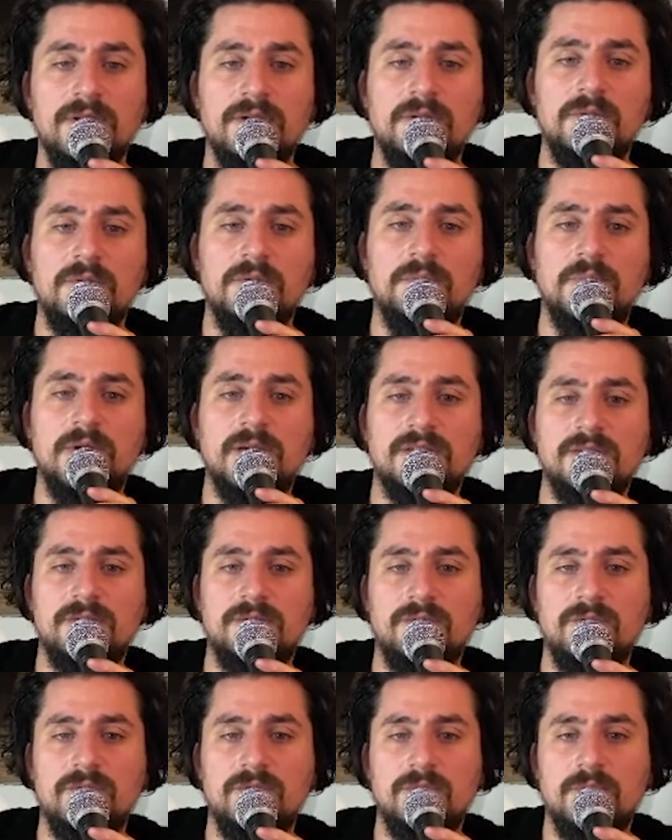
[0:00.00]
We pass it
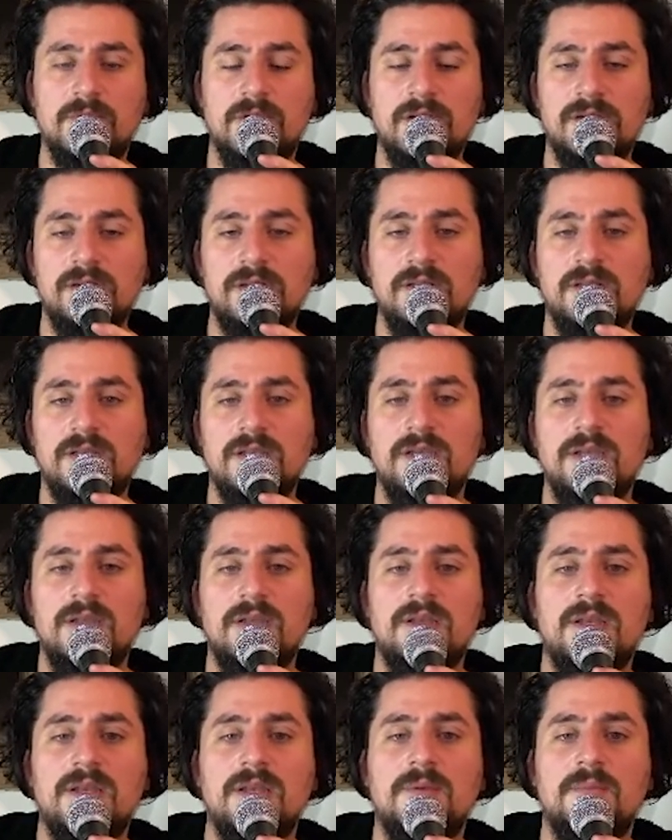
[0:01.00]
through the model,
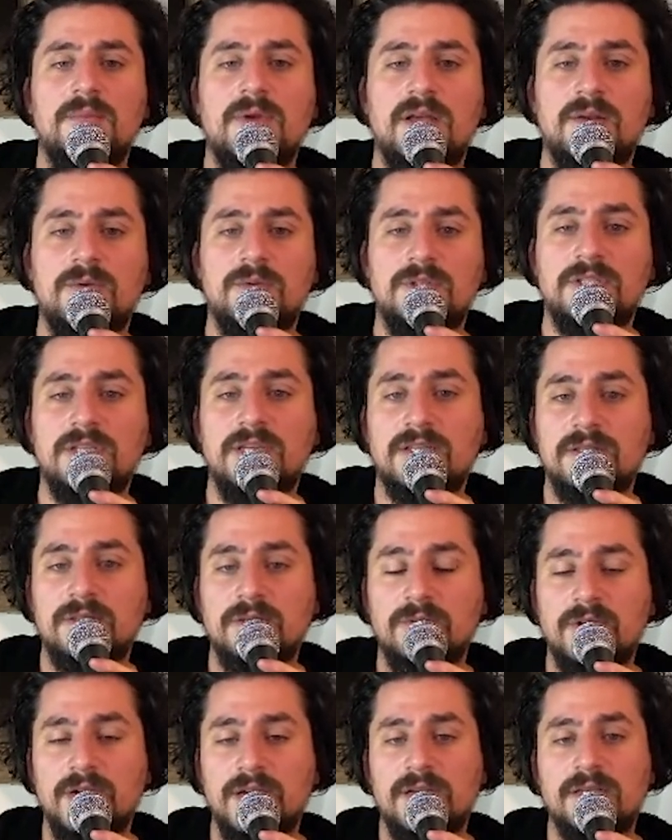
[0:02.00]
and we take the
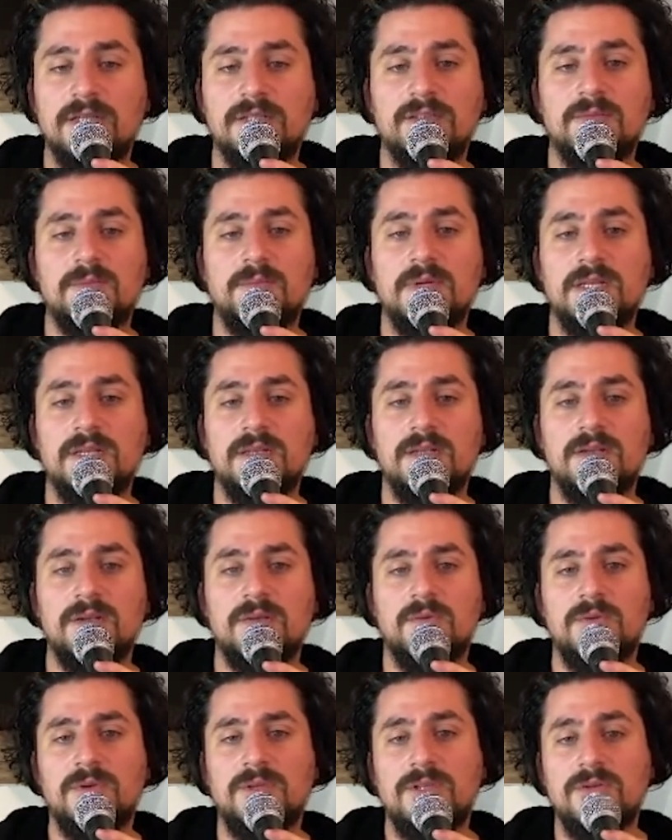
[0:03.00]
gradients. But
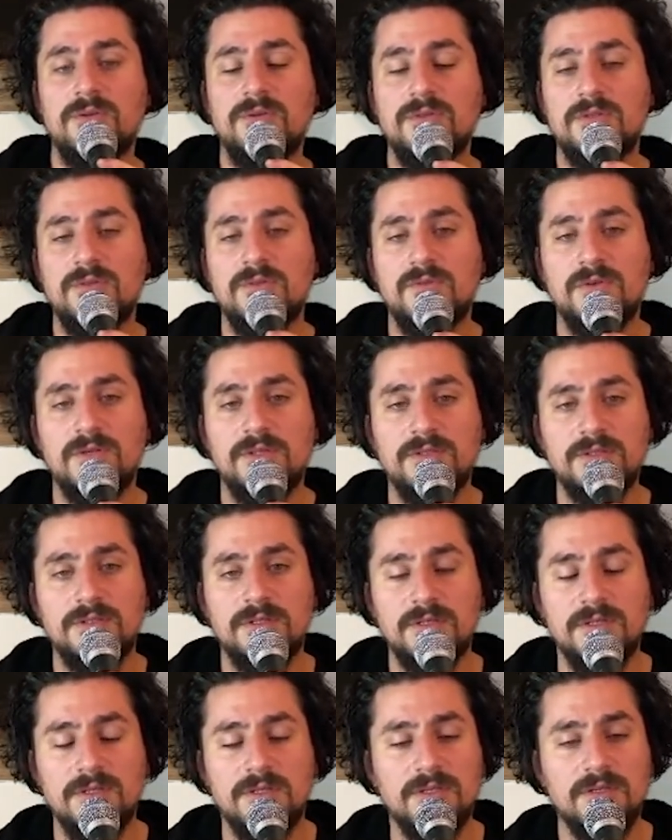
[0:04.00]
we use the filter,
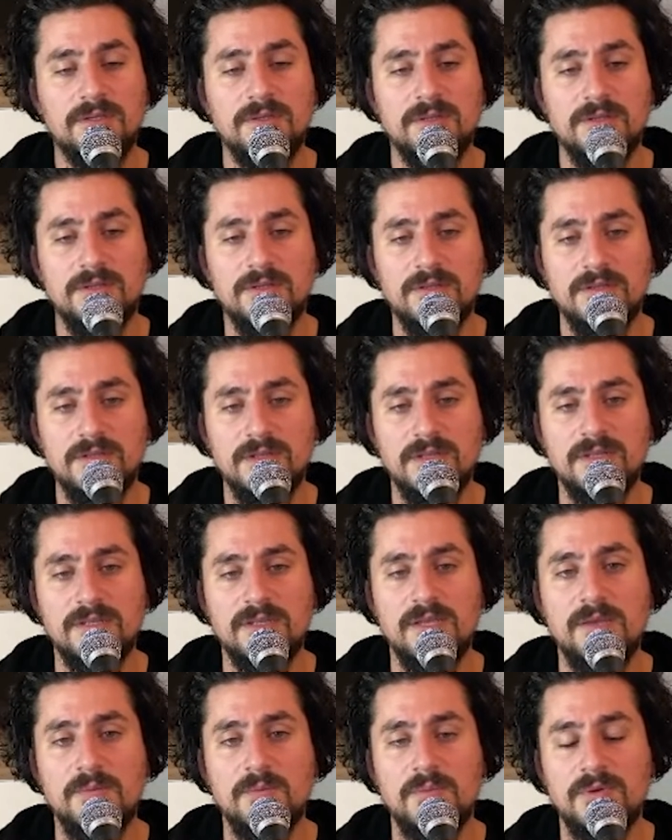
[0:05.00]
the
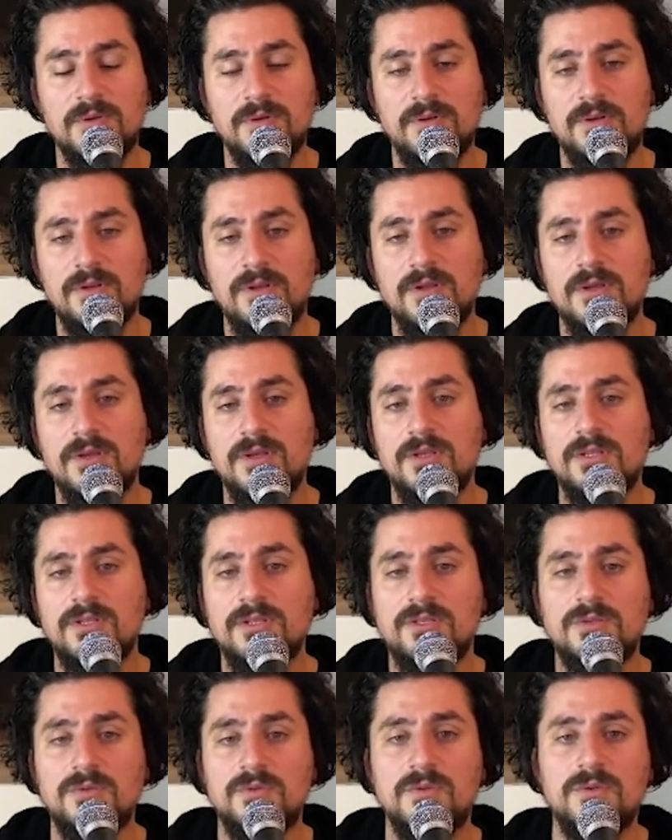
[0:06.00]
input,
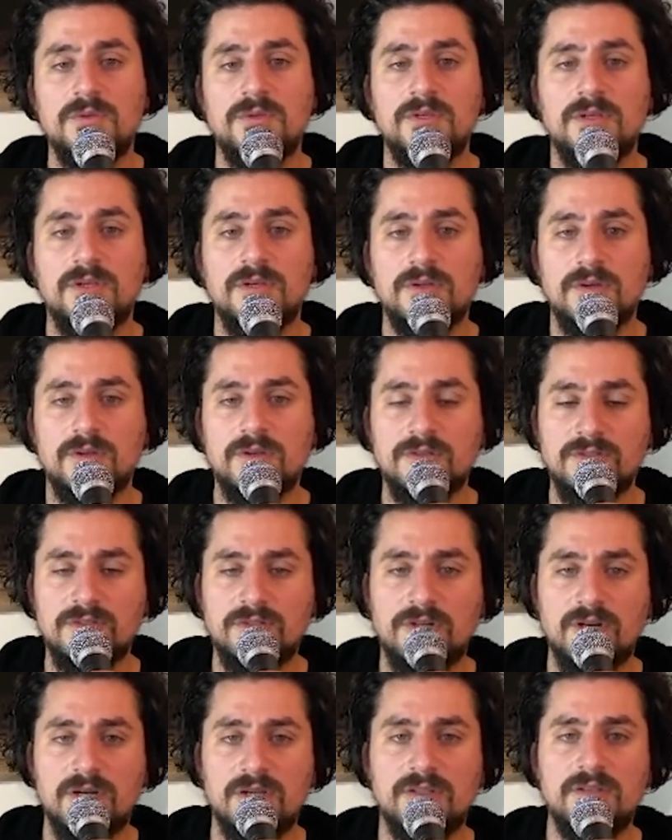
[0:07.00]
to
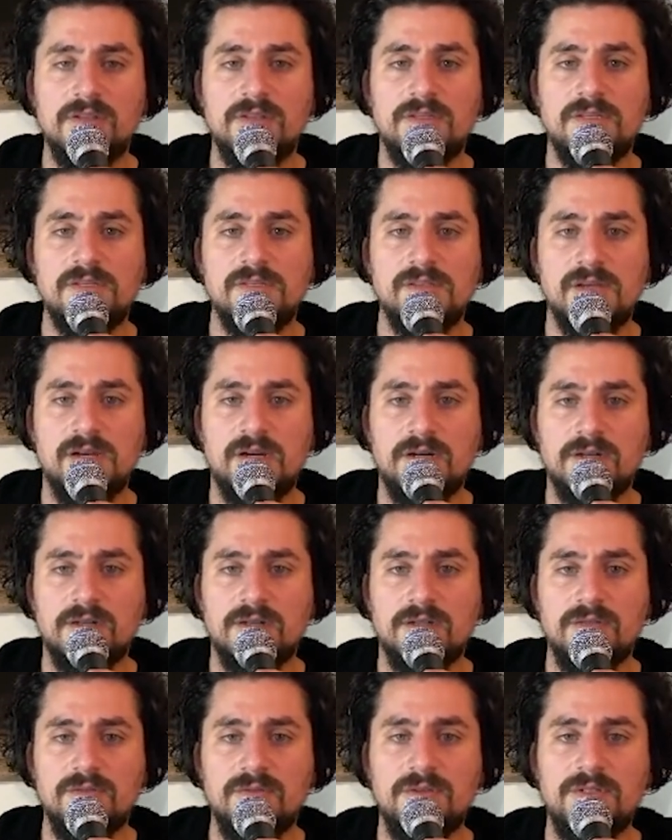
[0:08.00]
construct this
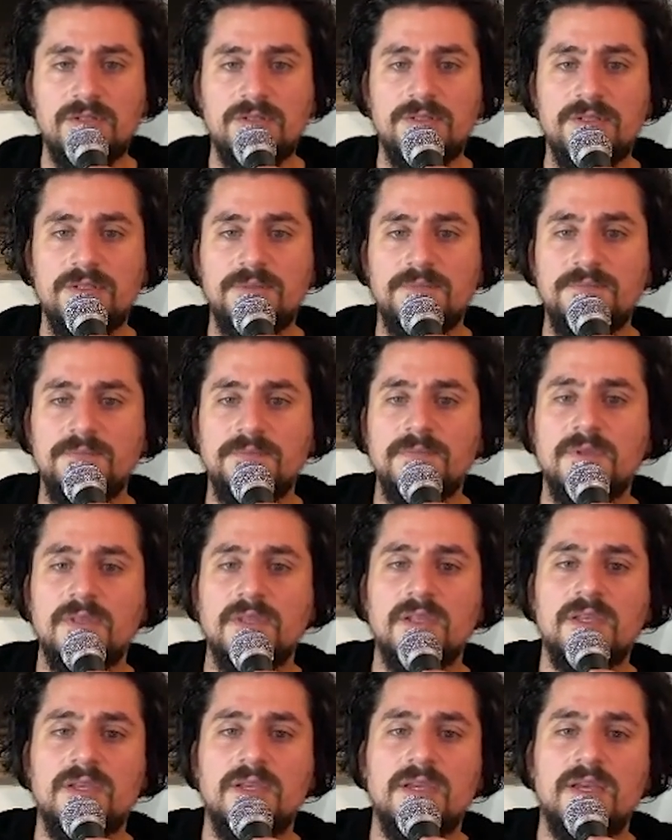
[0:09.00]
hard-cut filter,
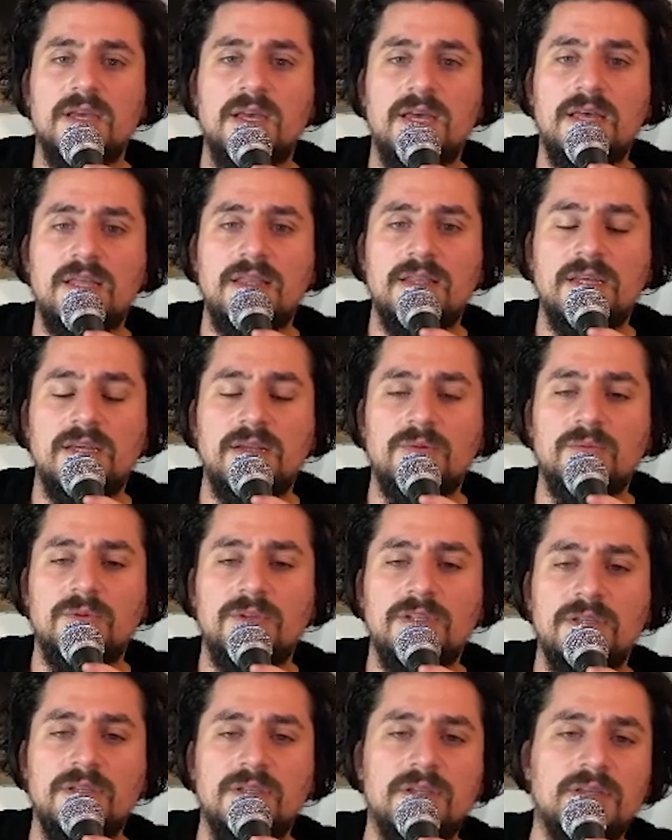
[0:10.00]
and then
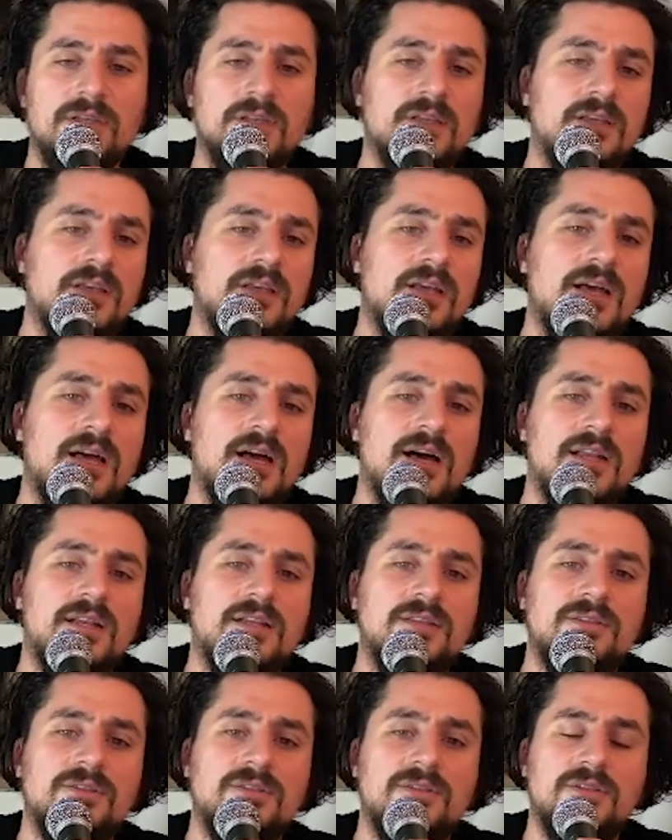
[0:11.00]
we add
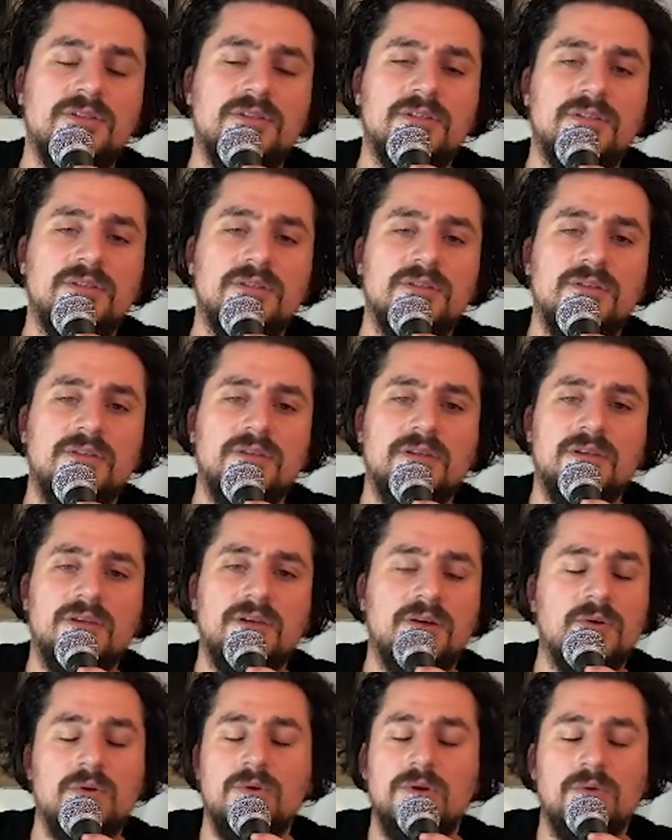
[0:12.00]
it to the,
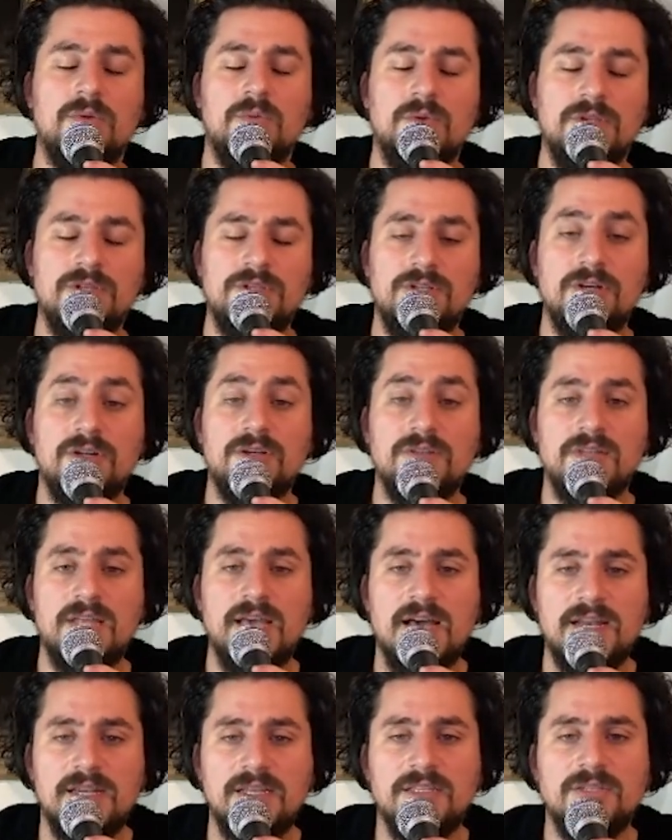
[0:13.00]
we turn
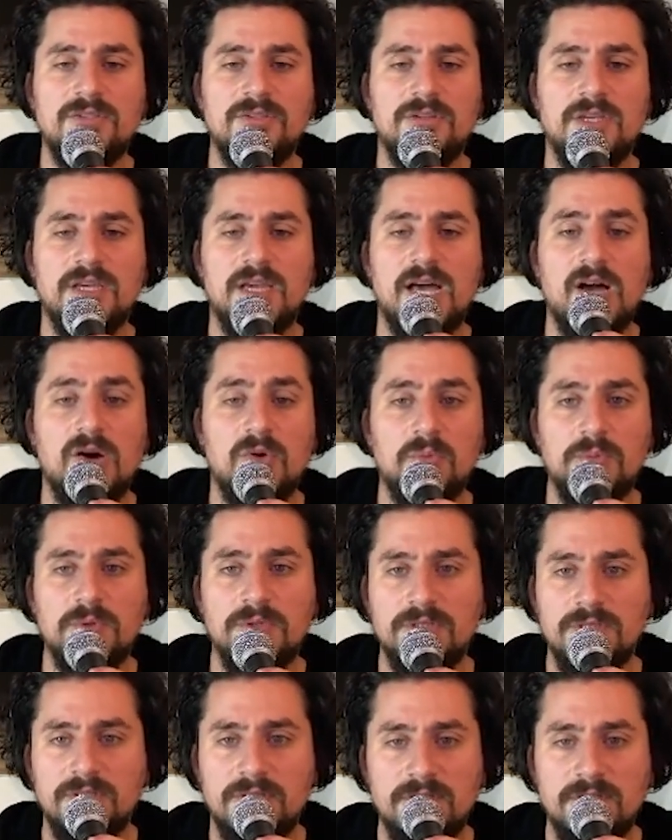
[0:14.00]
that into the output.